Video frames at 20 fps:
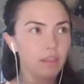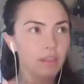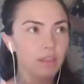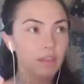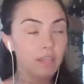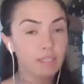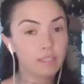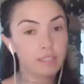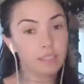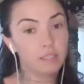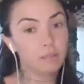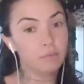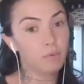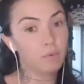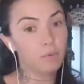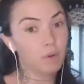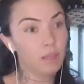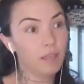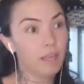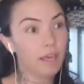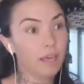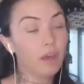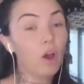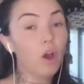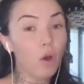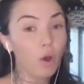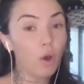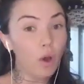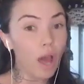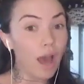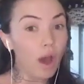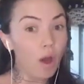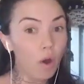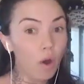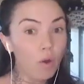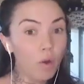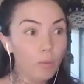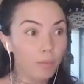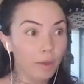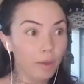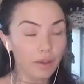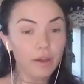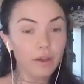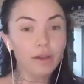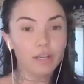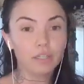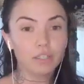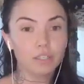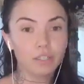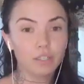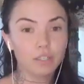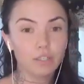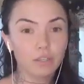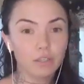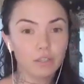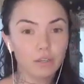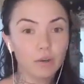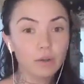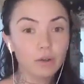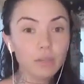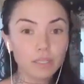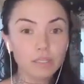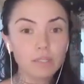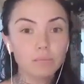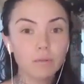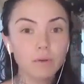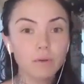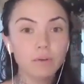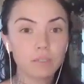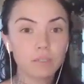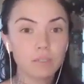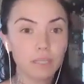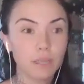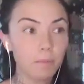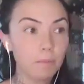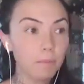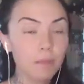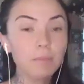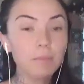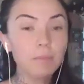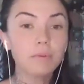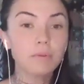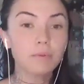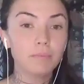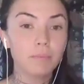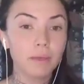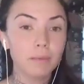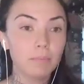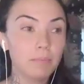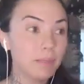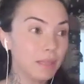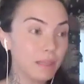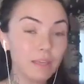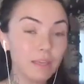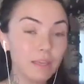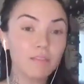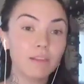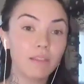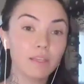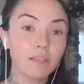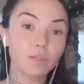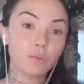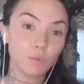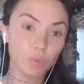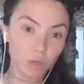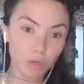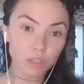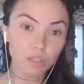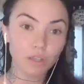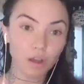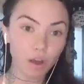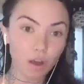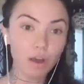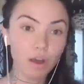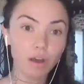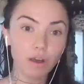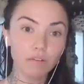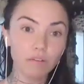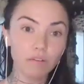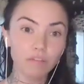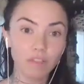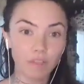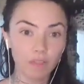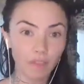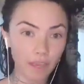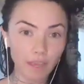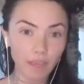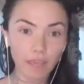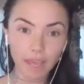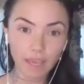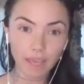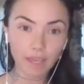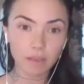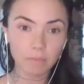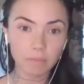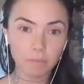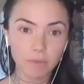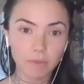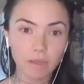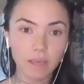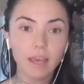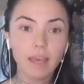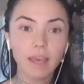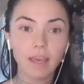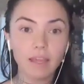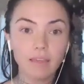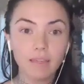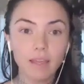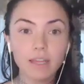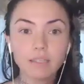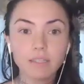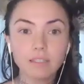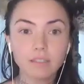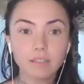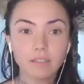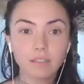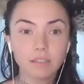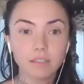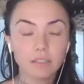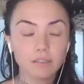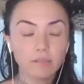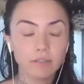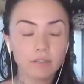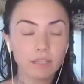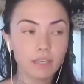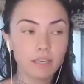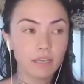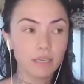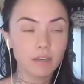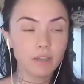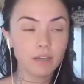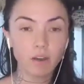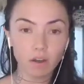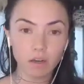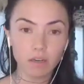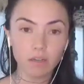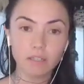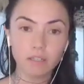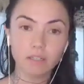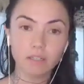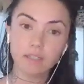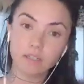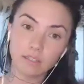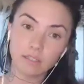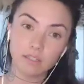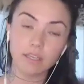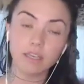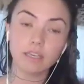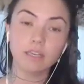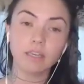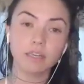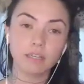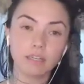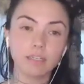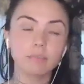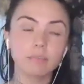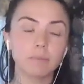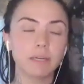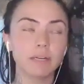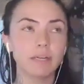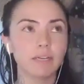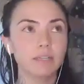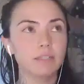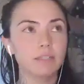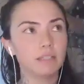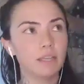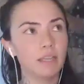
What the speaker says: This is more like, oh my gosh, holy smokes, like people might be leaving this worse off than they came. And that's really hard to see and experience.